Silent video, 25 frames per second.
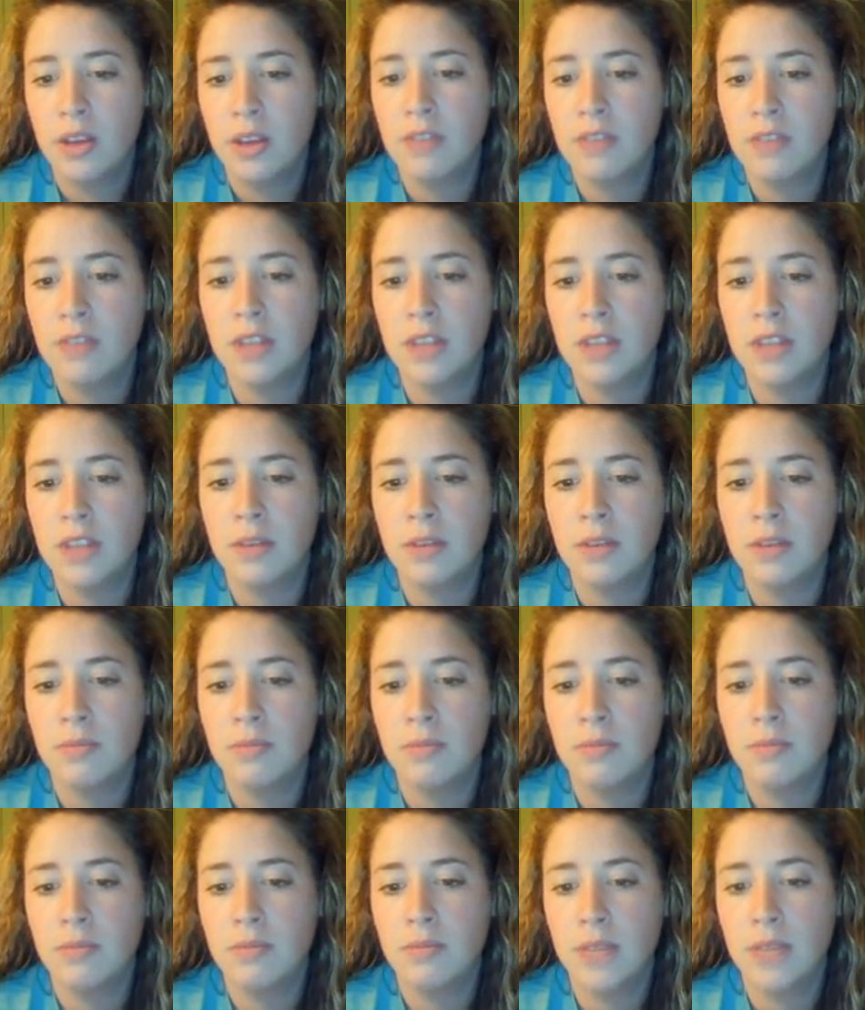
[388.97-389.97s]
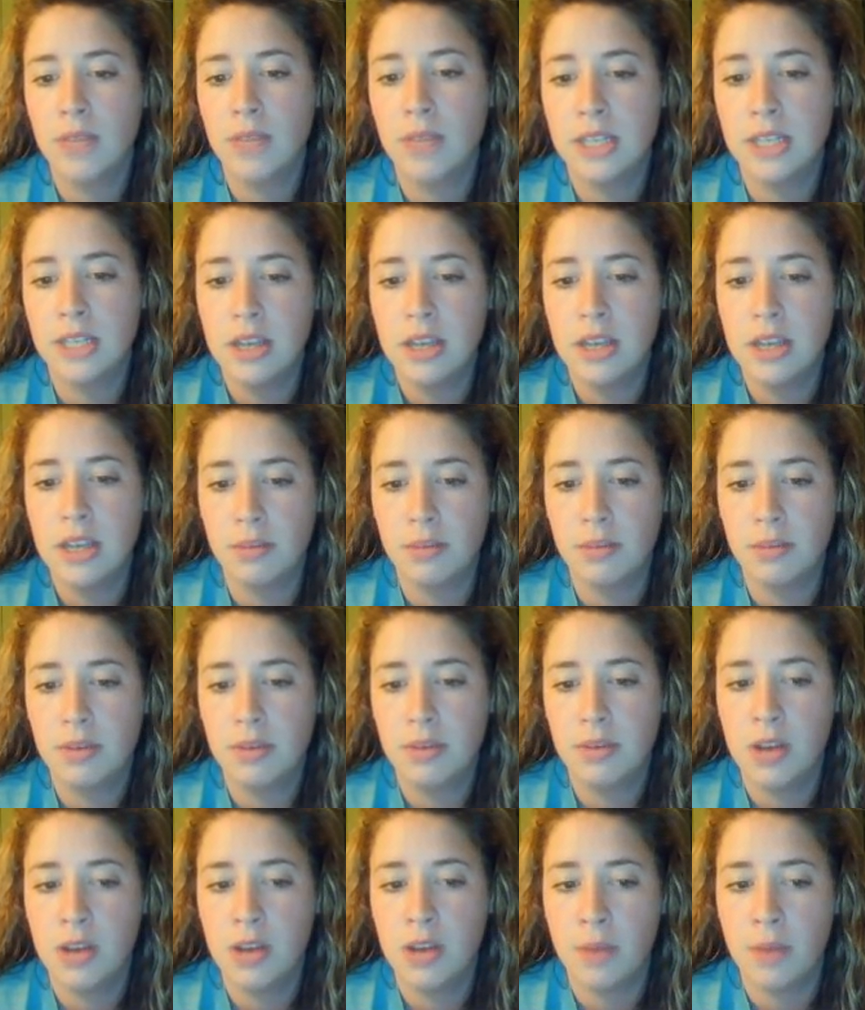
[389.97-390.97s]
giving them a tip,
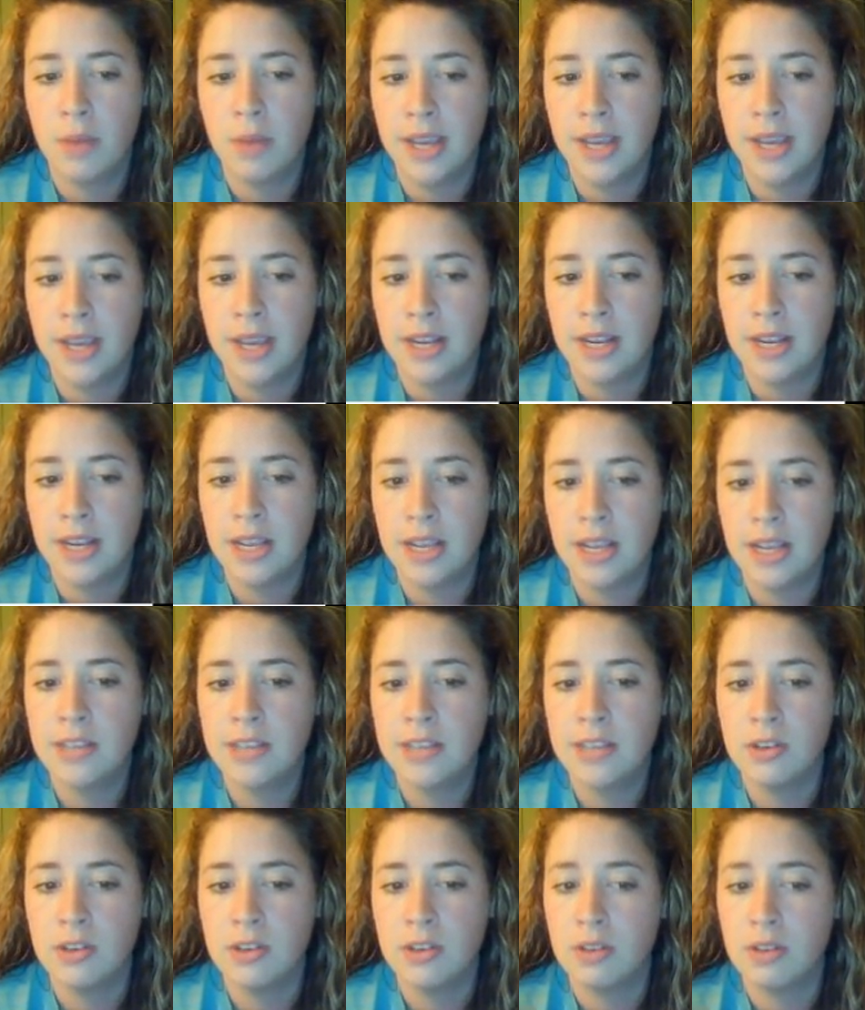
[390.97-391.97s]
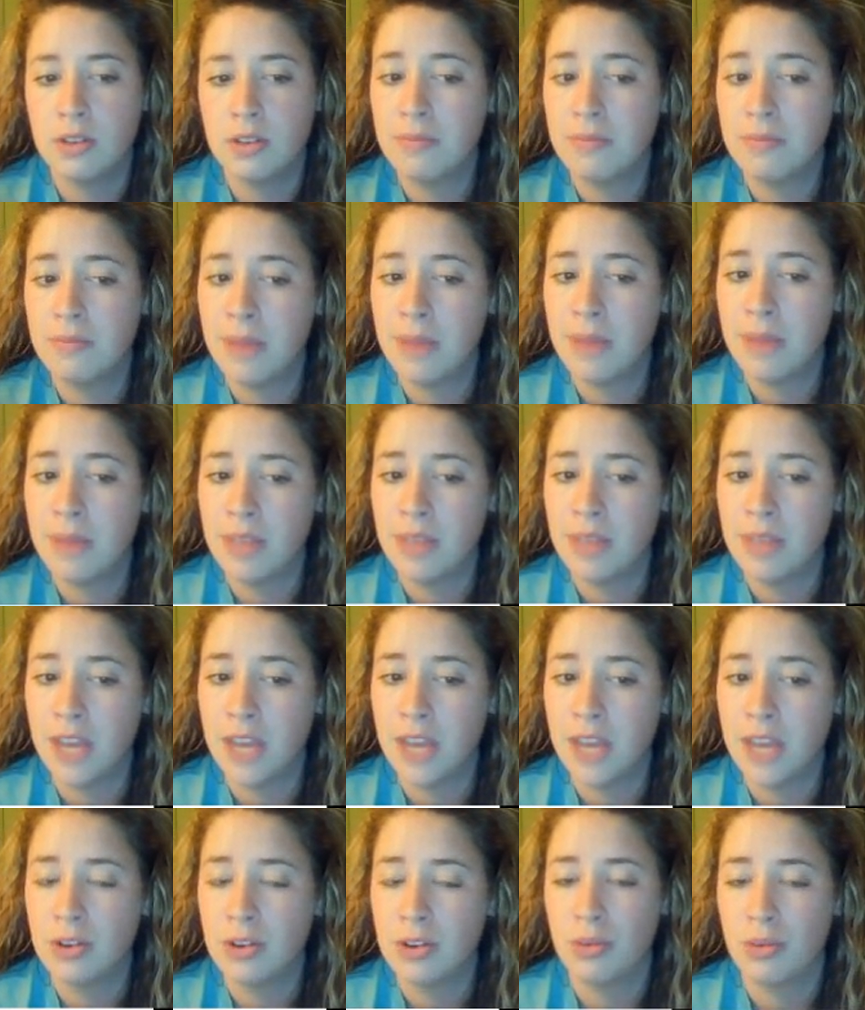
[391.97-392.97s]
making it easier if maybe
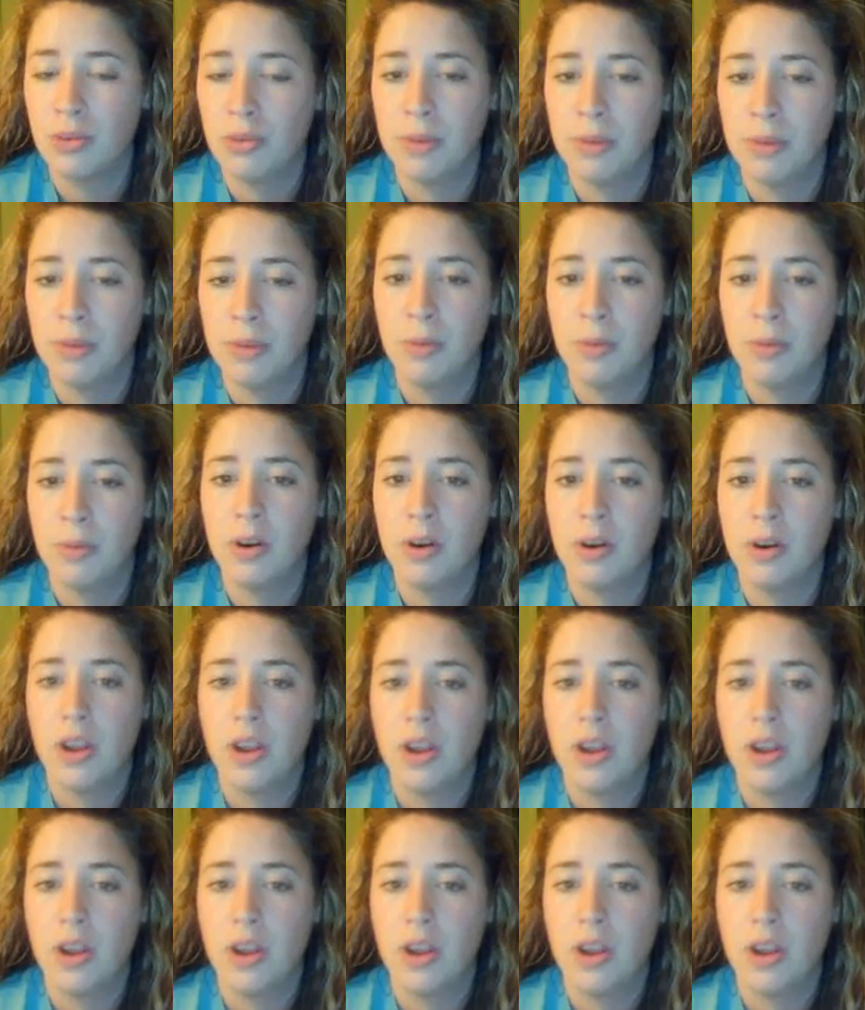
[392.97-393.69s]
they could remember.